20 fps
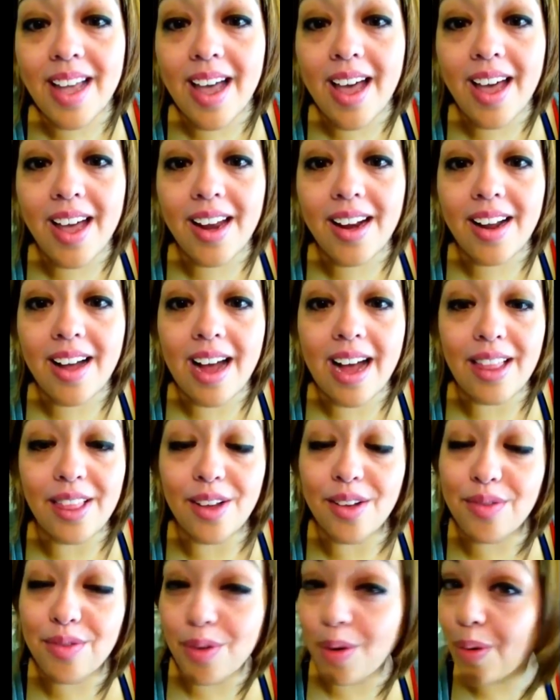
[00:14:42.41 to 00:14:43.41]
and I
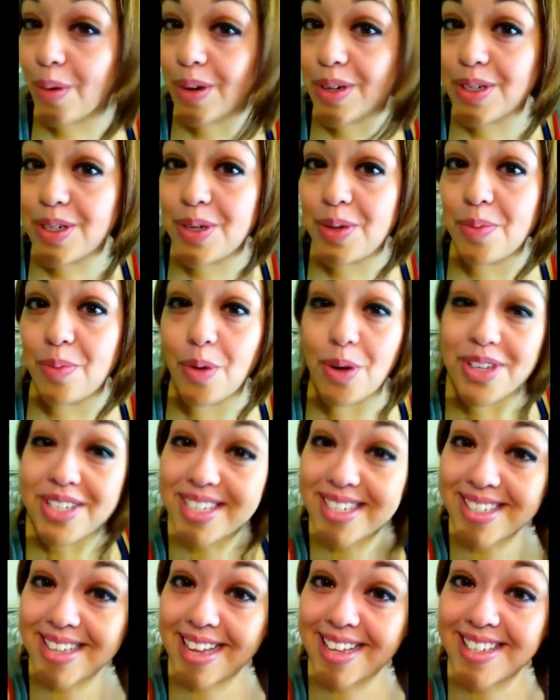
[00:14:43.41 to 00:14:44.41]
look forward to more
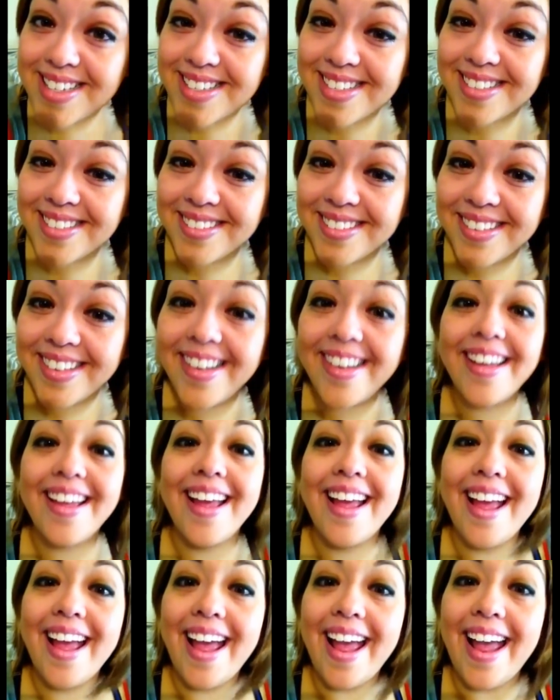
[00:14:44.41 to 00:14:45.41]
success,
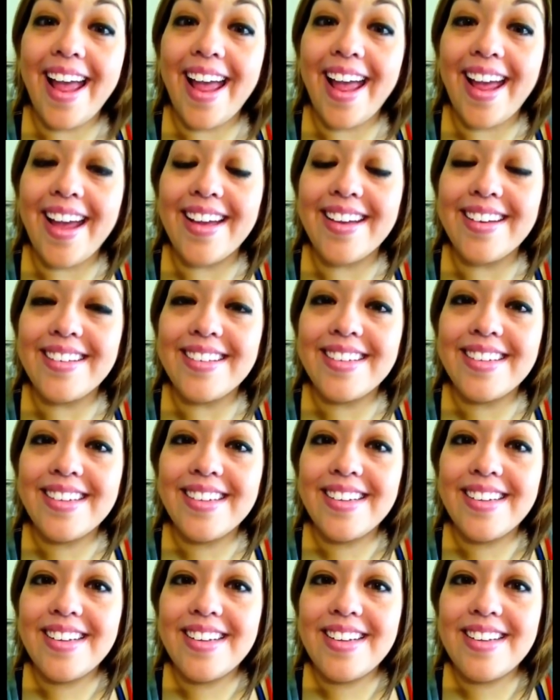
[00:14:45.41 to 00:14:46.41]
and
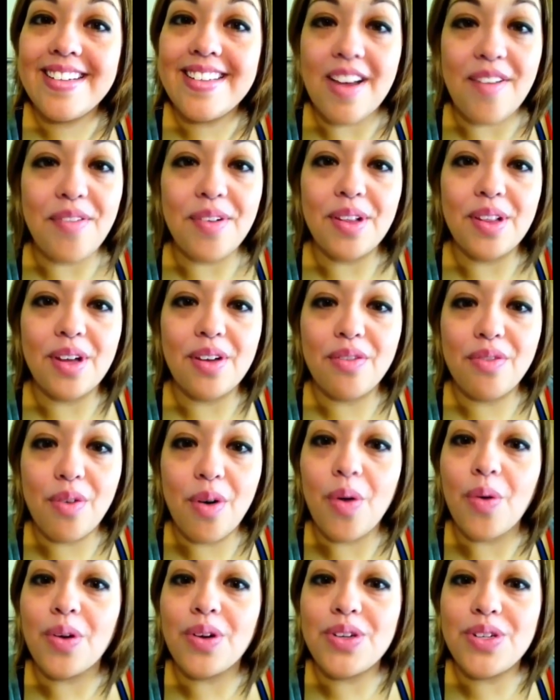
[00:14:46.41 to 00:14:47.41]
definitely look
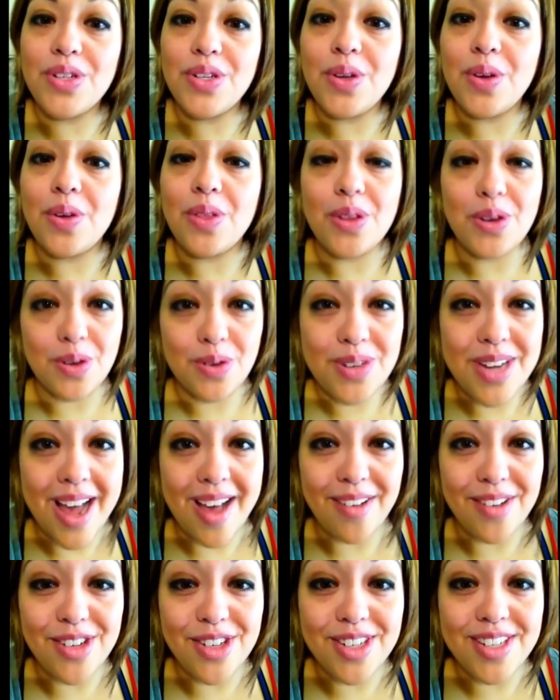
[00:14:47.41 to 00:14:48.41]
forward to the new
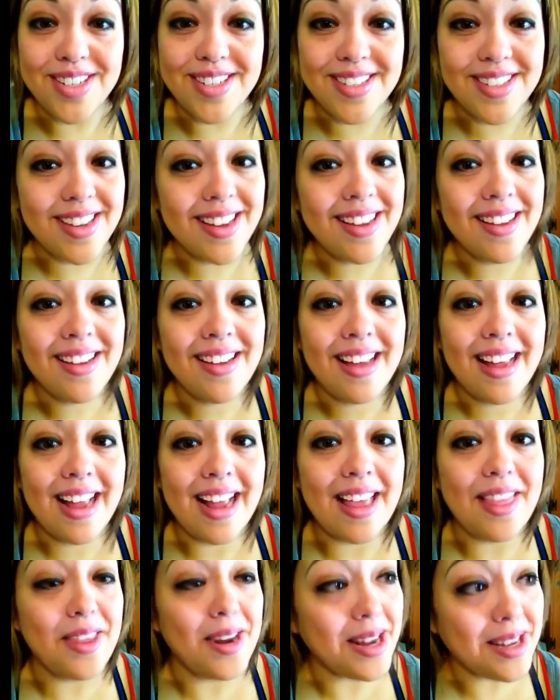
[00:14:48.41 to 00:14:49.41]
challenges
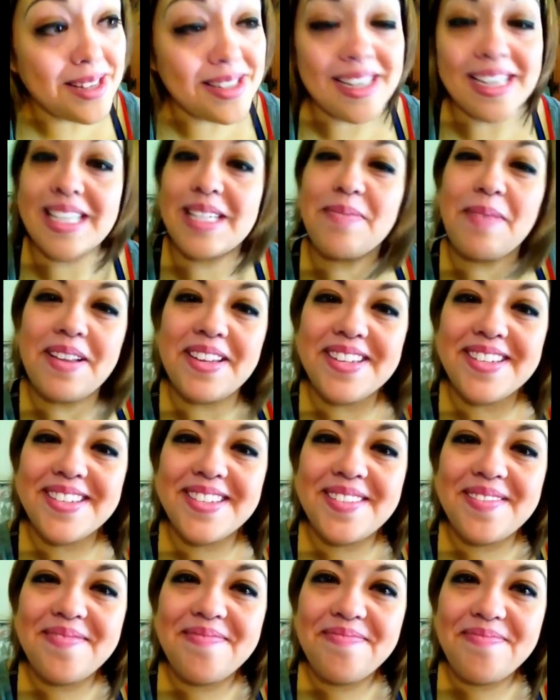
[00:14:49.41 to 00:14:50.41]
in the next 6
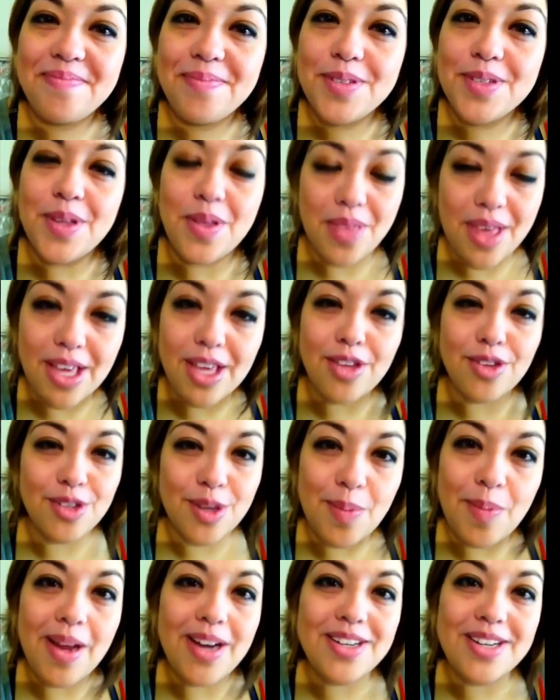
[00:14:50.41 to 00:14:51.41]
months. So thank you
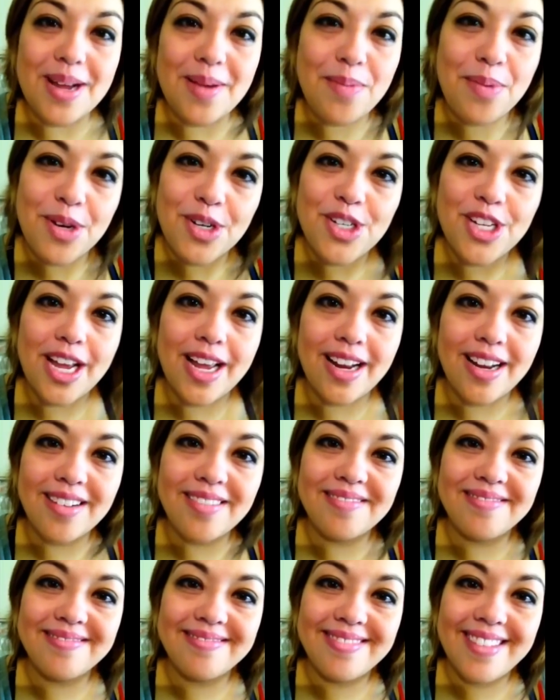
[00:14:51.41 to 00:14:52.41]
so much. I appreciate
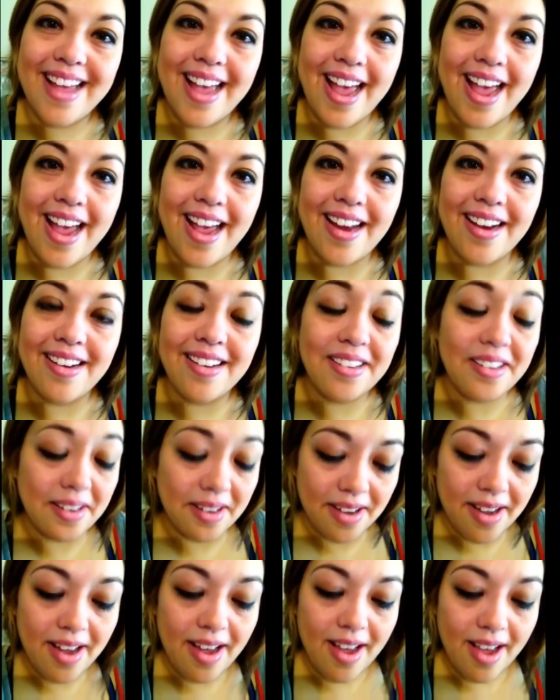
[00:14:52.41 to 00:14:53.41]
it, and
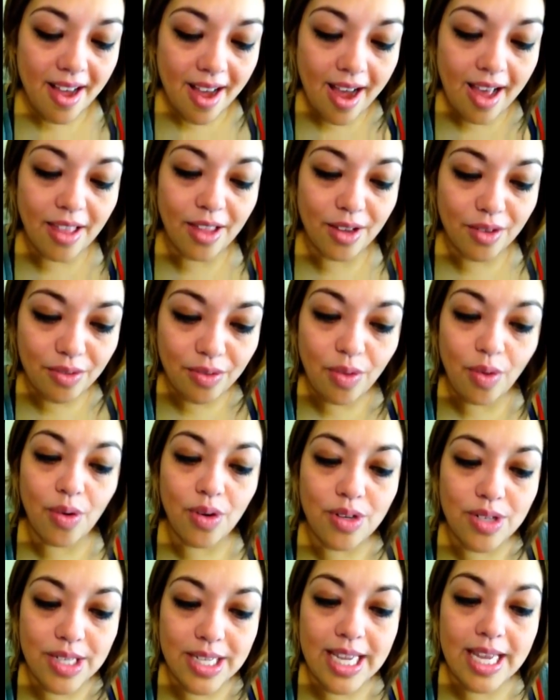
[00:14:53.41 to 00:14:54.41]
I look
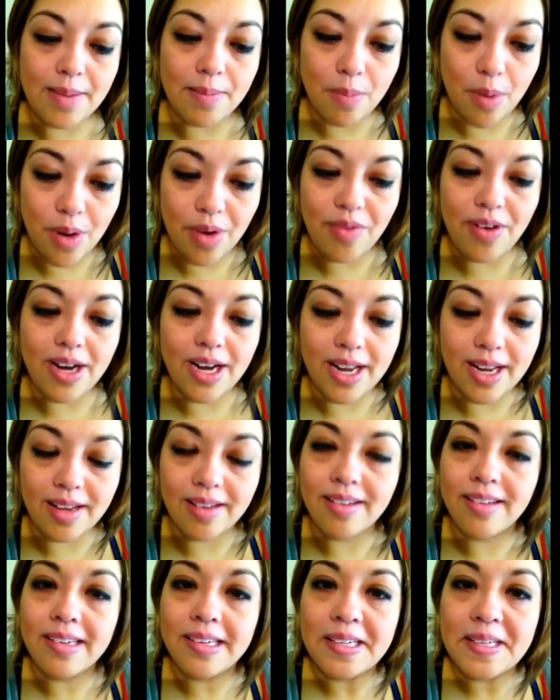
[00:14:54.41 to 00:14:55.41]
forward to keep
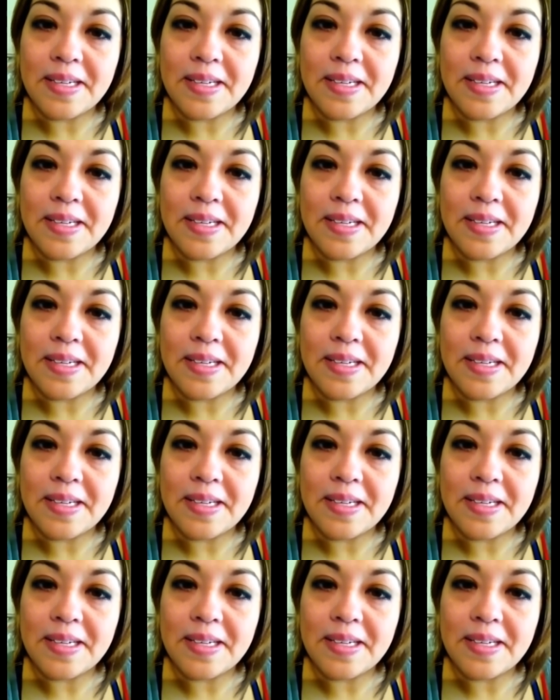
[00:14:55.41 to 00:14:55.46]
motivating